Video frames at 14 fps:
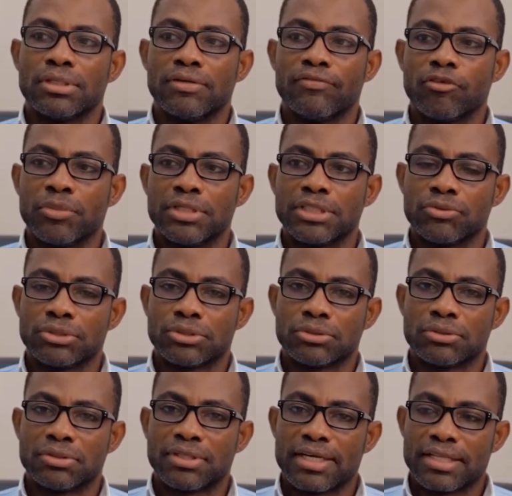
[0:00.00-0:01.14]
information was
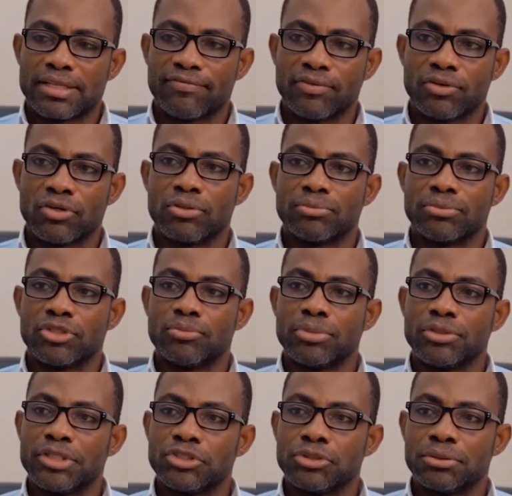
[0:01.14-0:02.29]
also gathered from
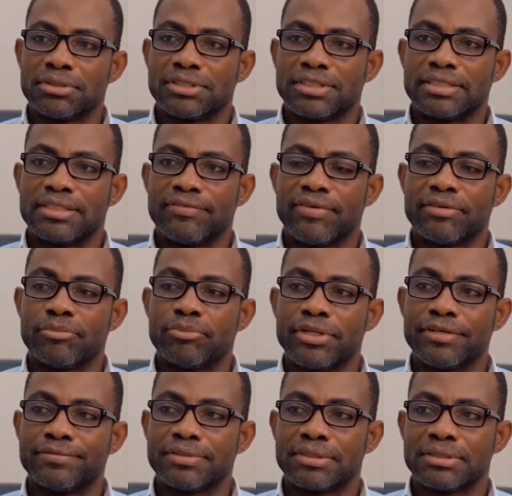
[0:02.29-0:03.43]
WHO scientific
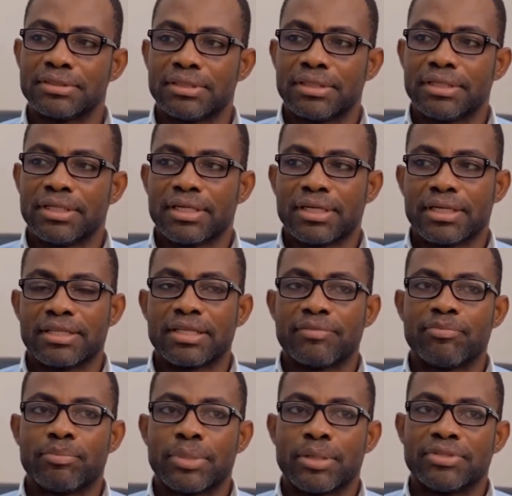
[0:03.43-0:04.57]
briefs and other
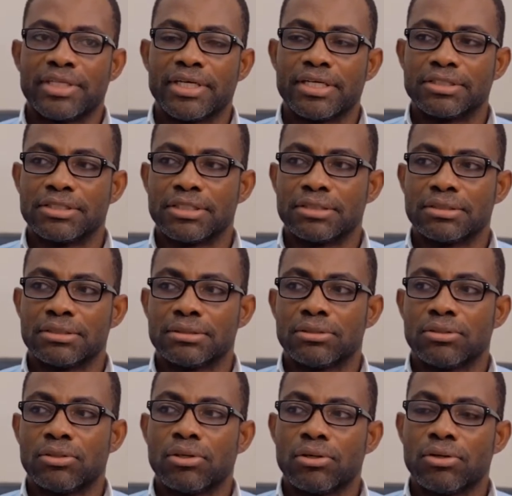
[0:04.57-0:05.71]
publications
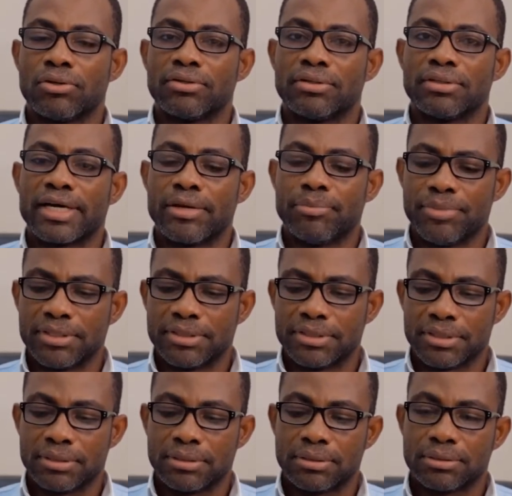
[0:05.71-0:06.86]
on
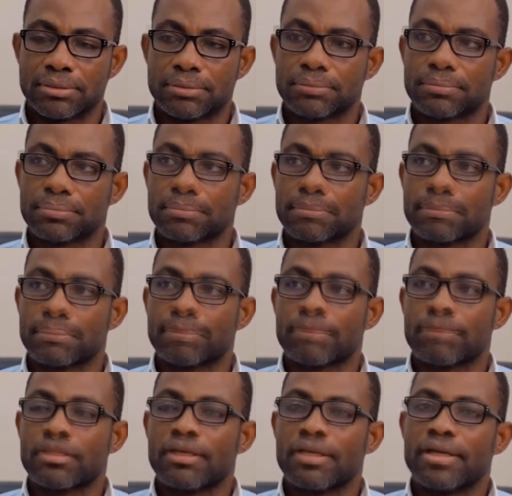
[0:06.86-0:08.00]
IPC.
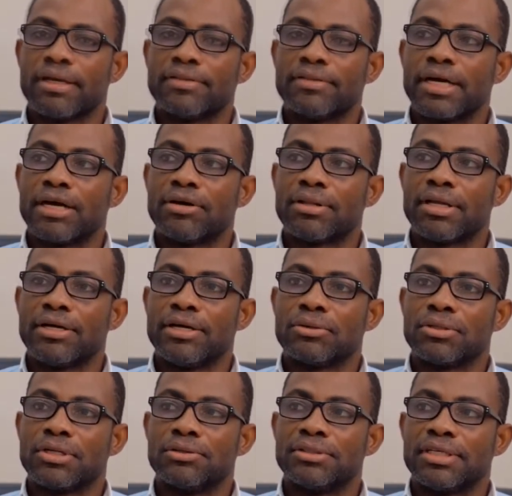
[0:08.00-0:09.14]
The outline or
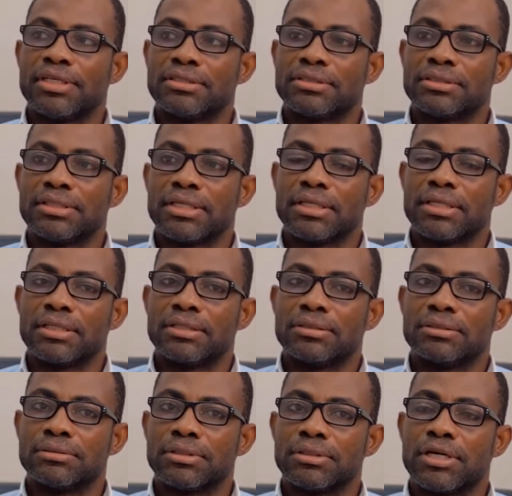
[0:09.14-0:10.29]
contents that
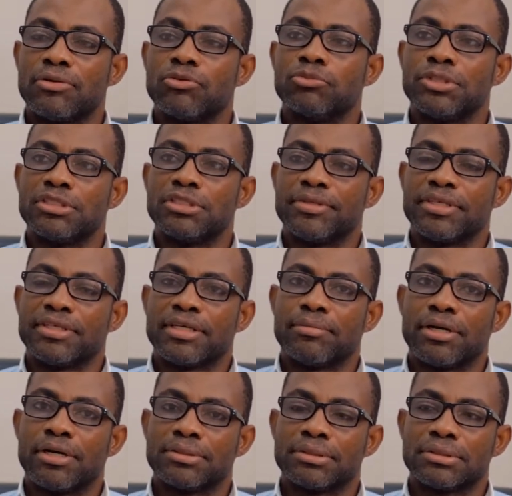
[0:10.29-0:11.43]
I will be speaking
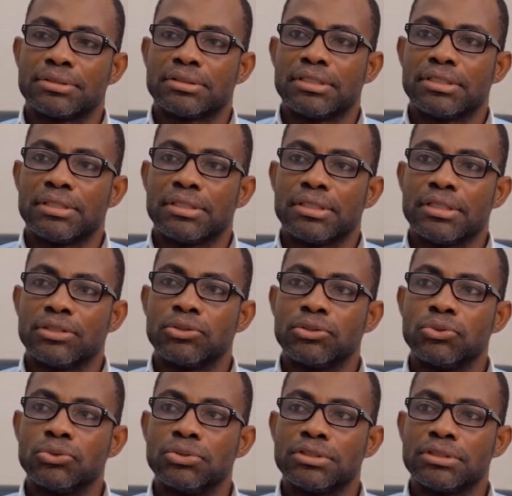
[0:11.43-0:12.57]
about
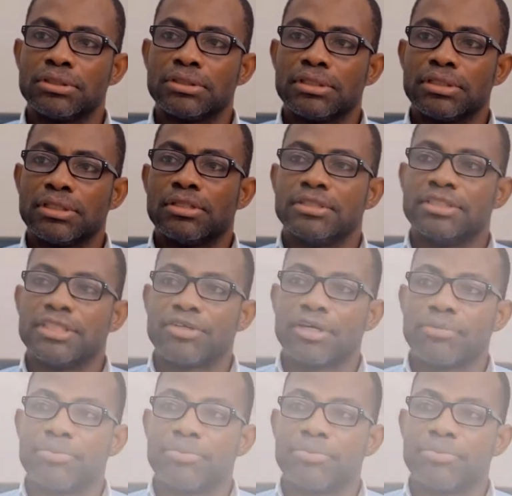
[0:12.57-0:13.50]
include general